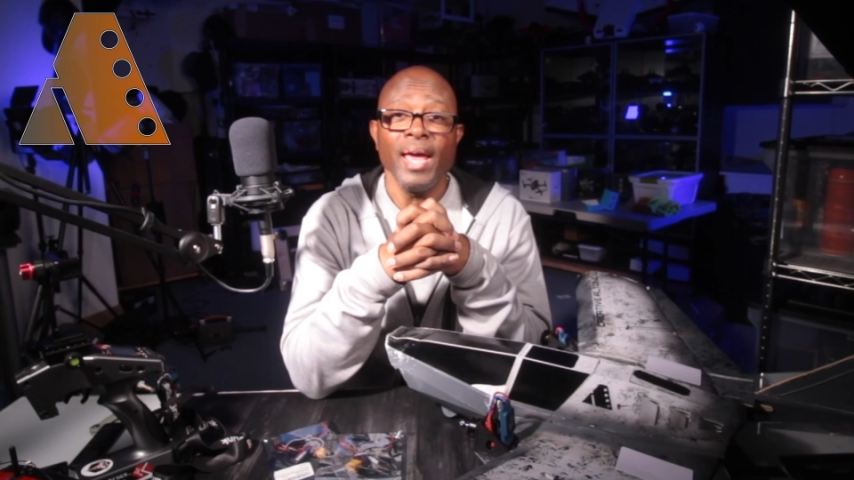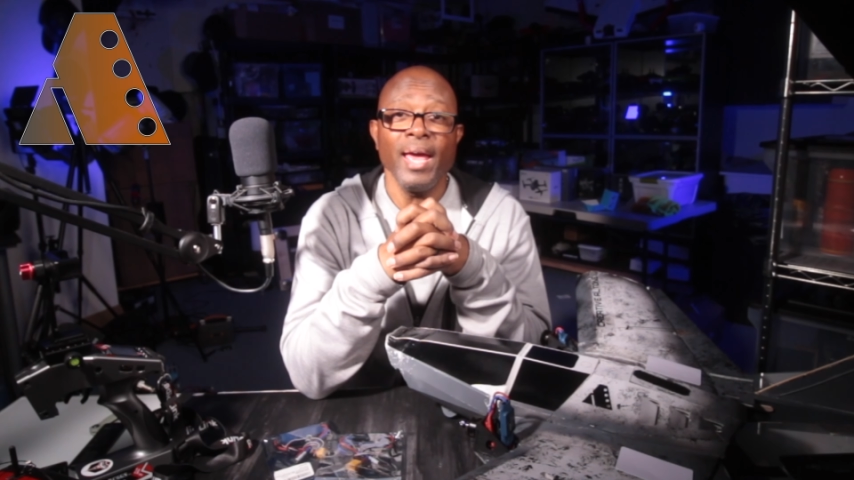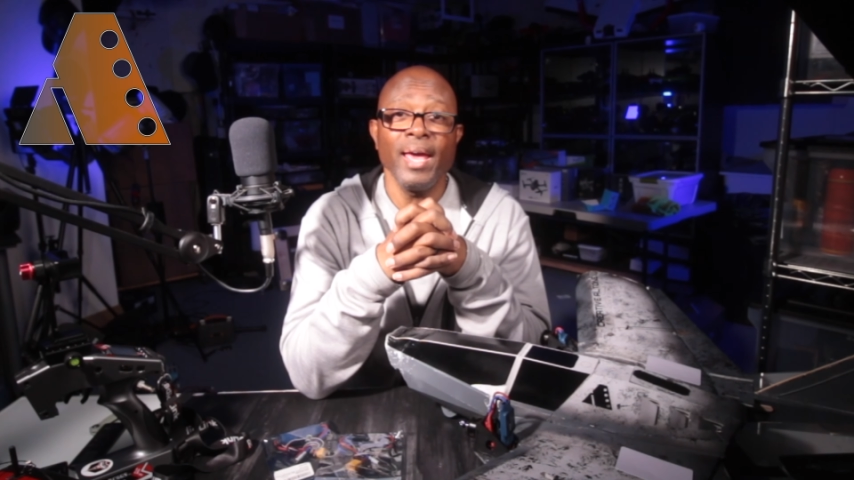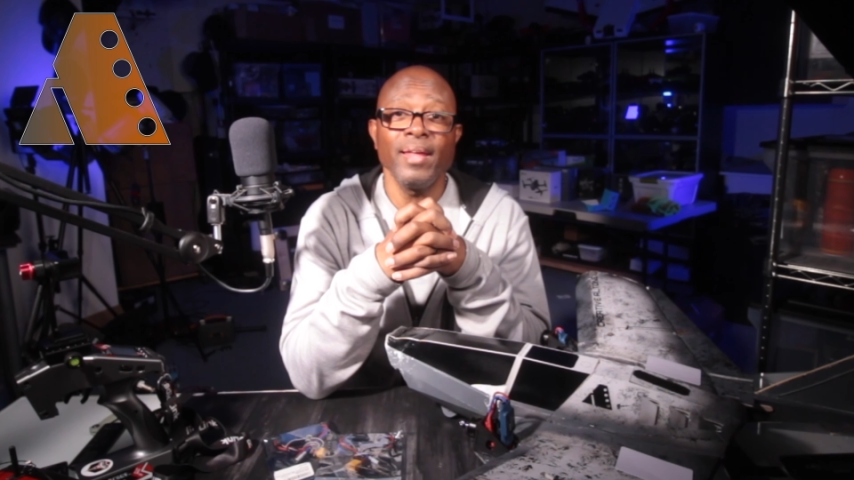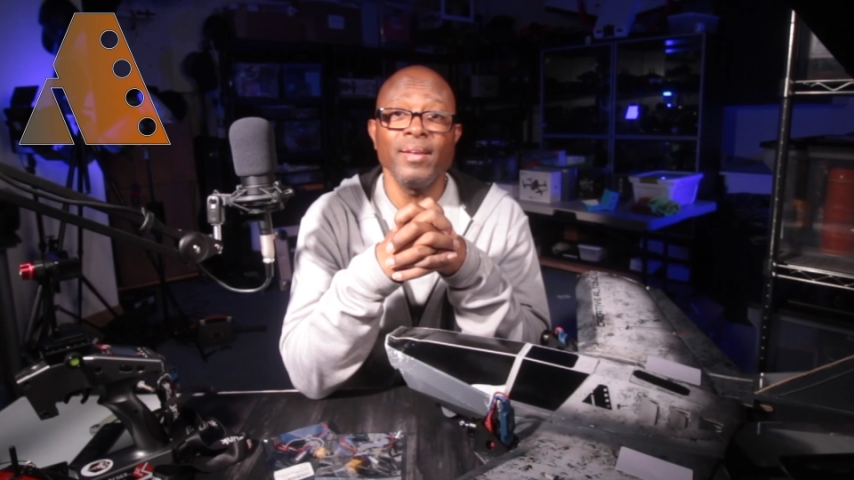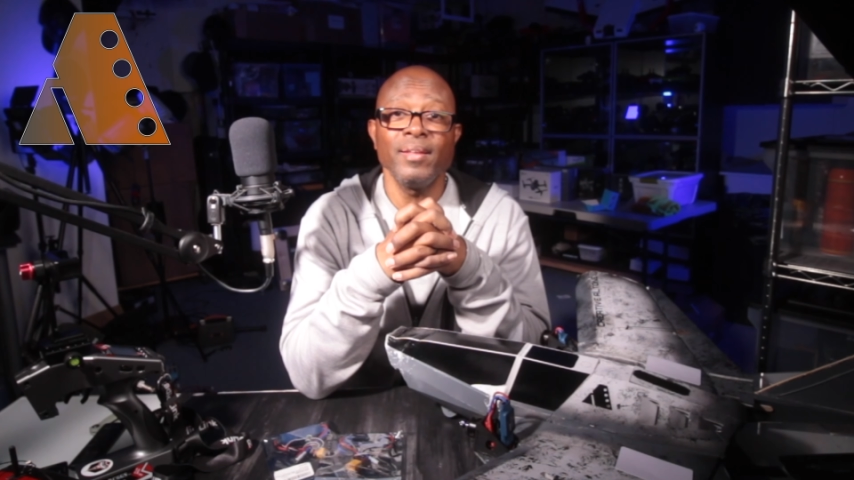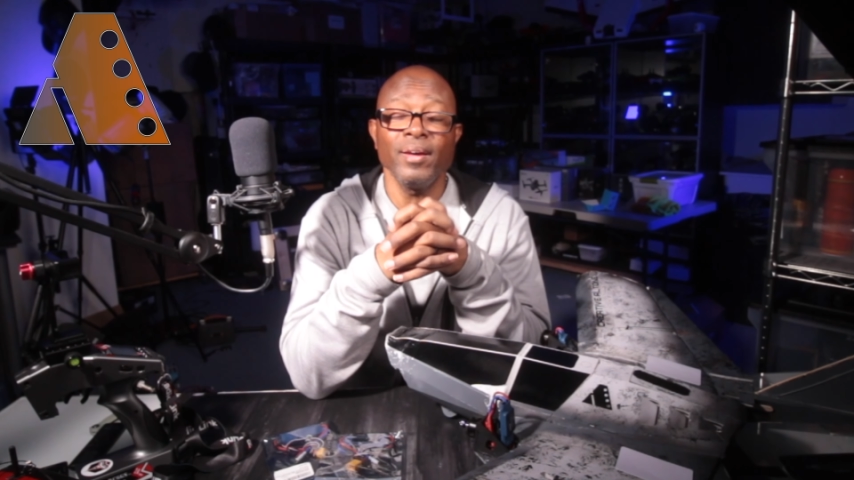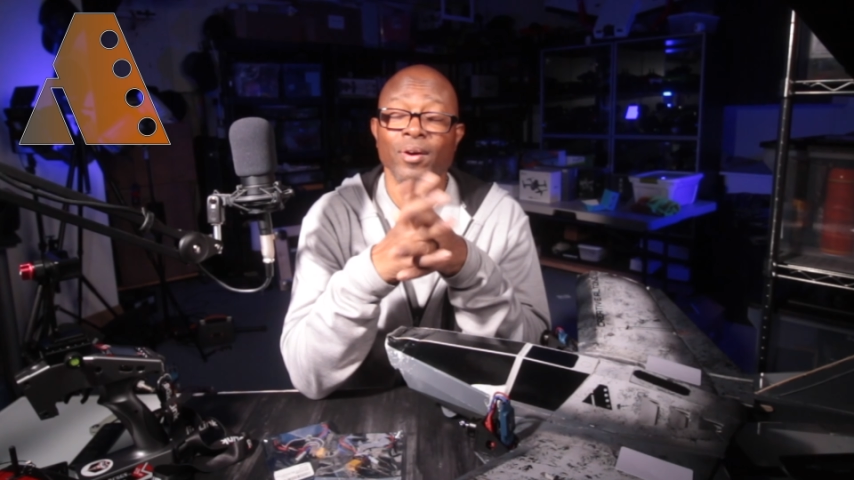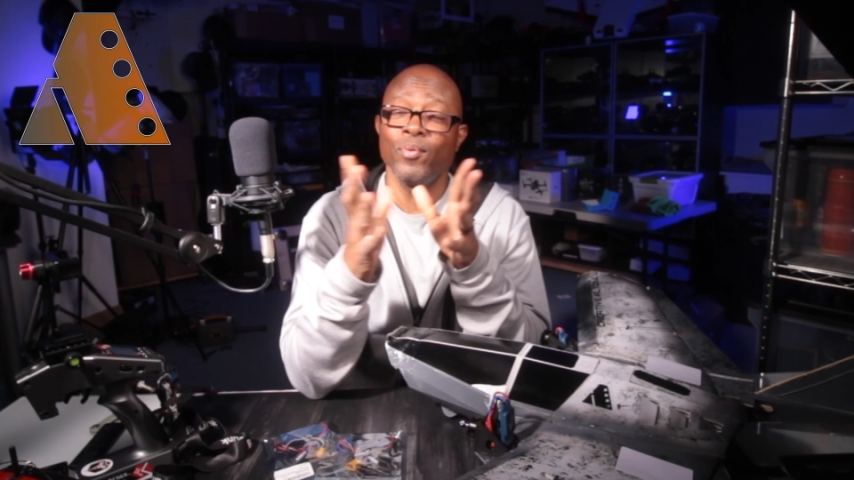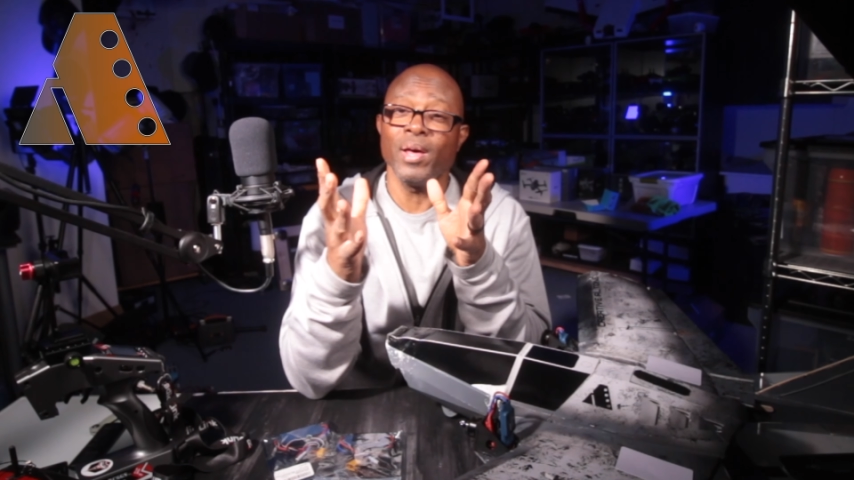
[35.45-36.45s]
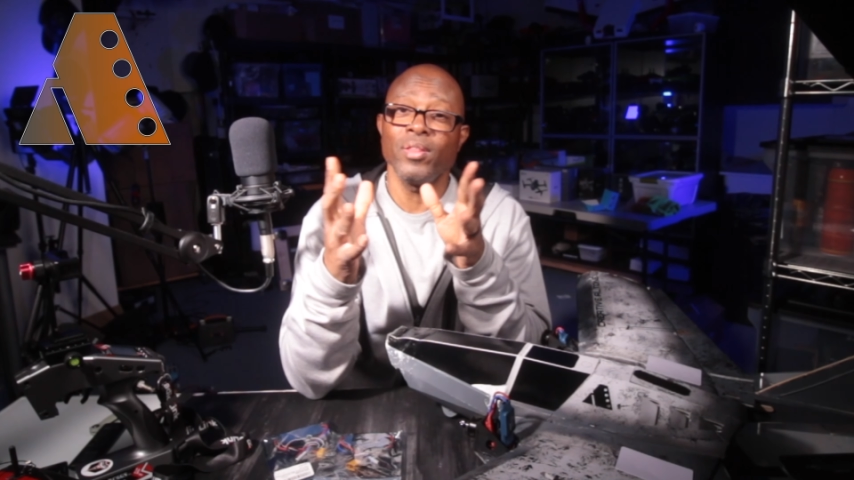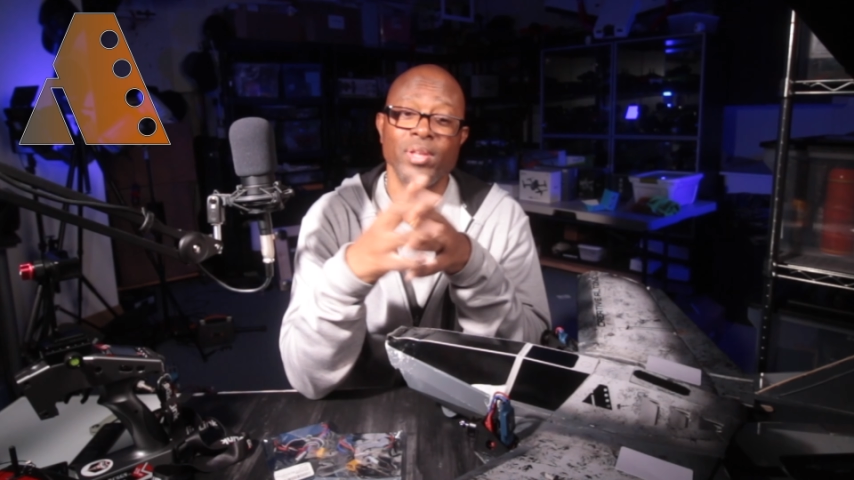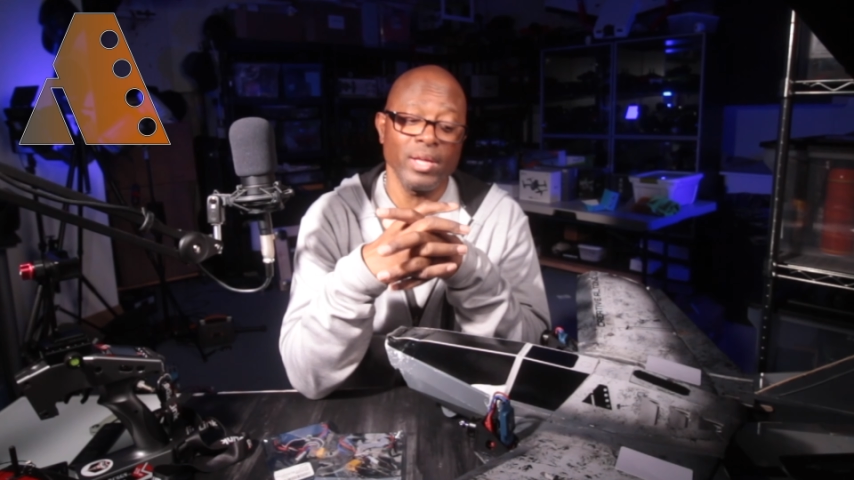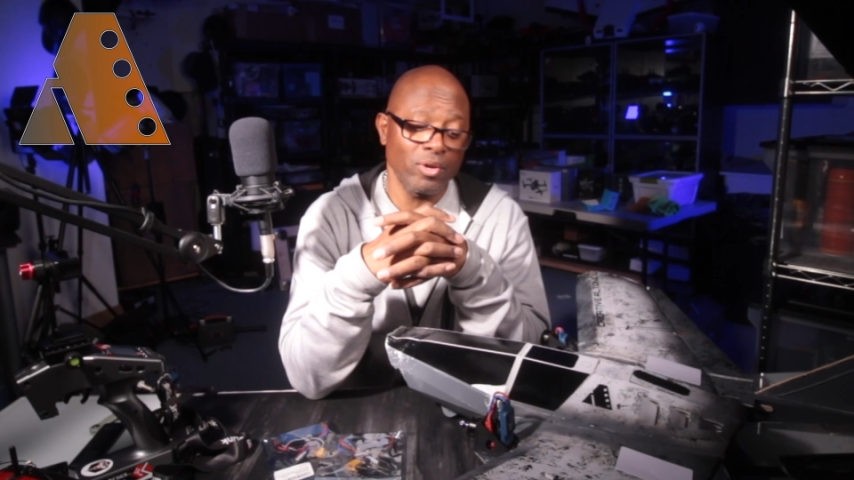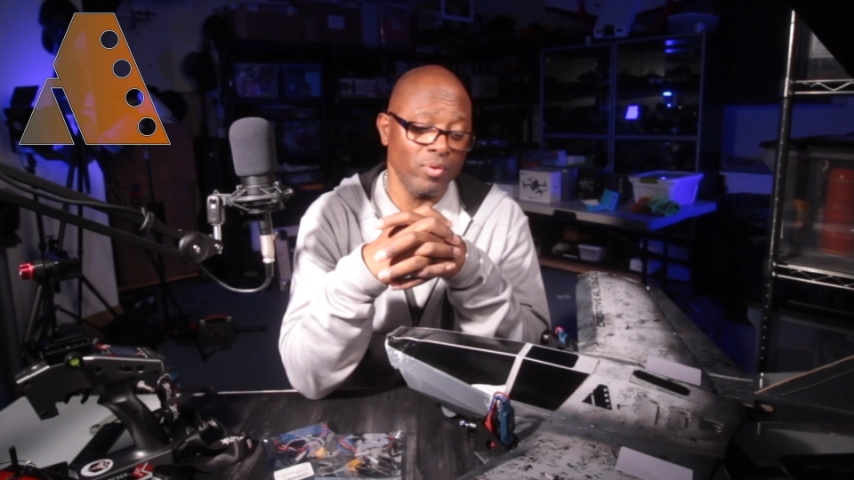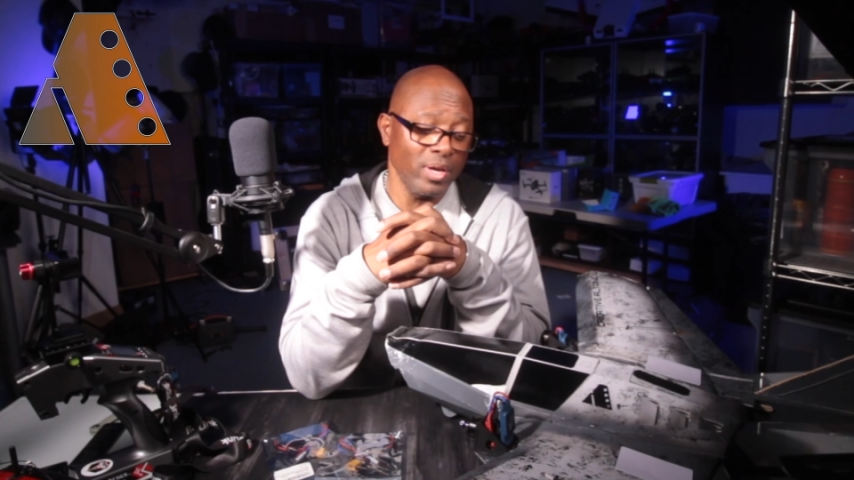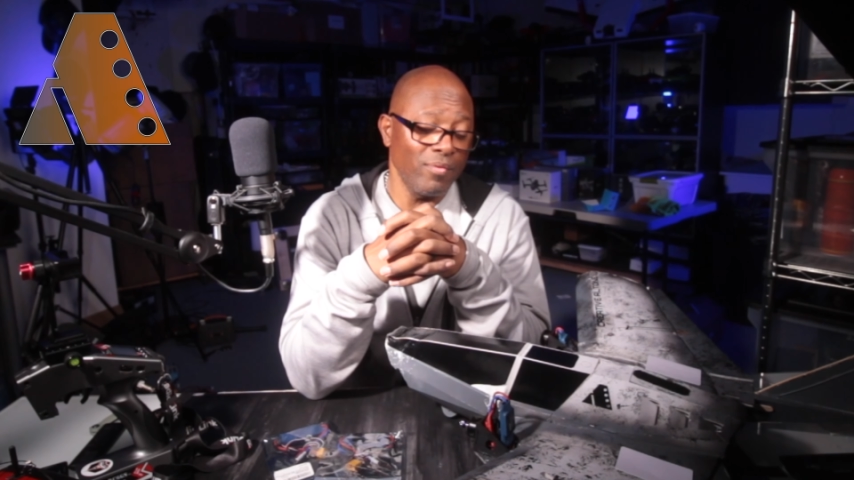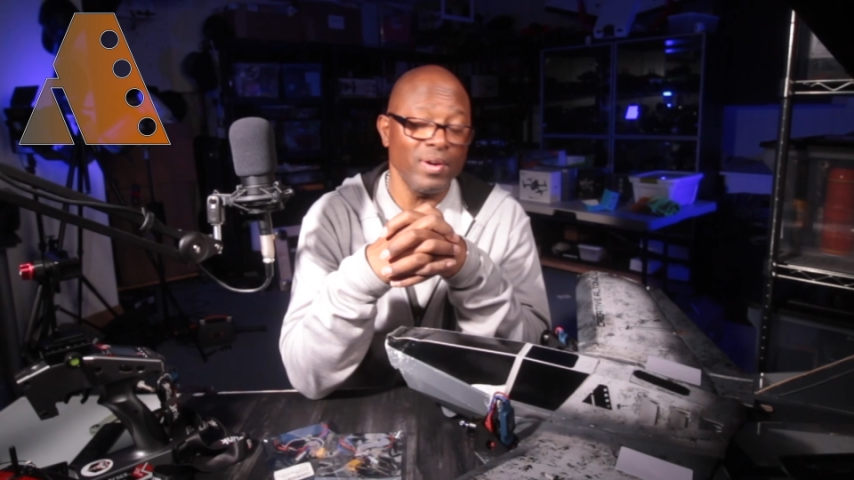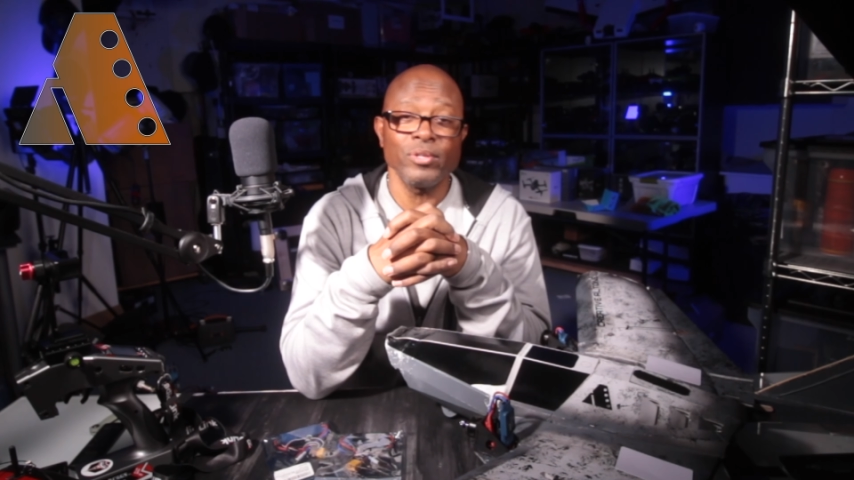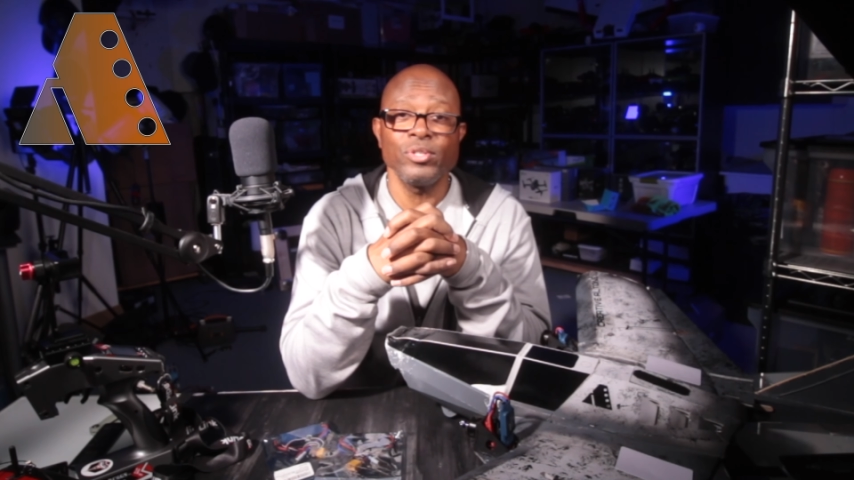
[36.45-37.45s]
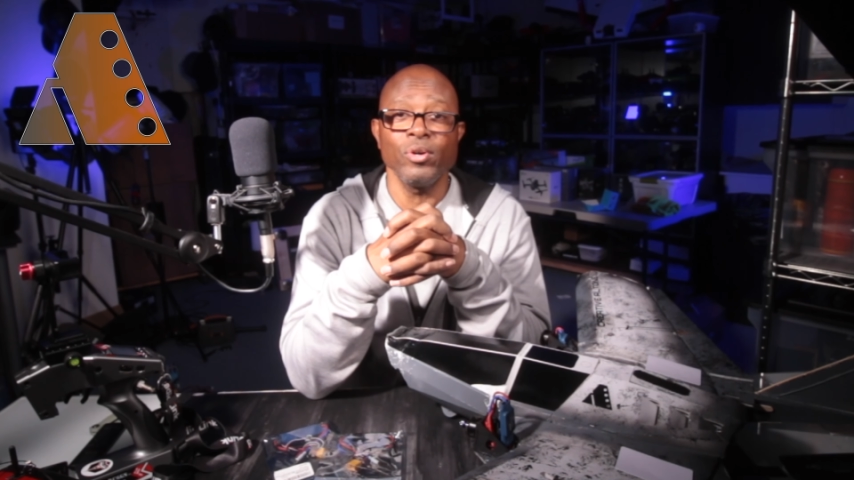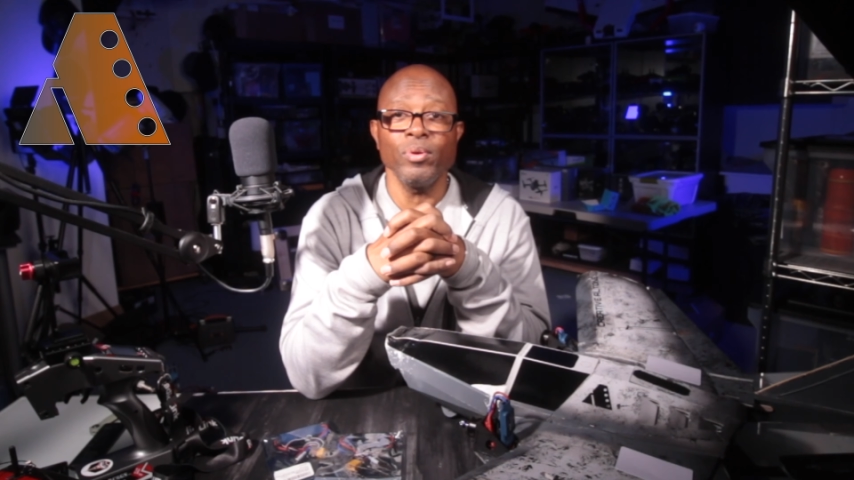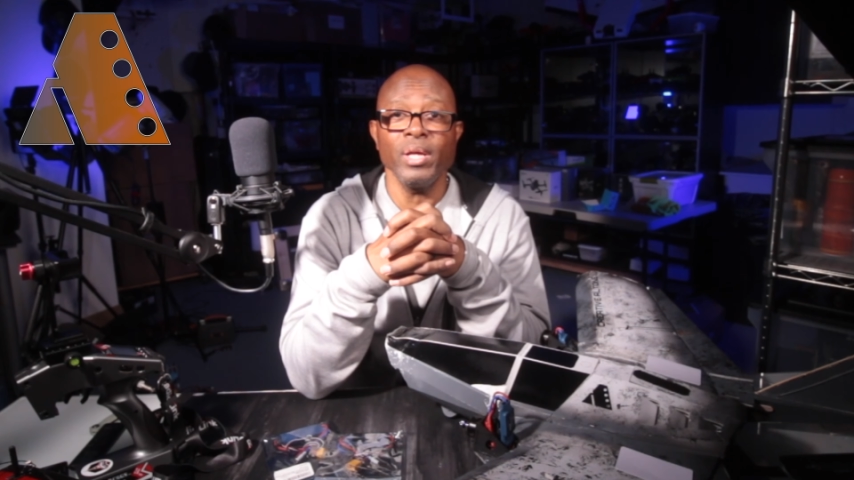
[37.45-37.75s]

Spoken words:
and rather than Creative Altone.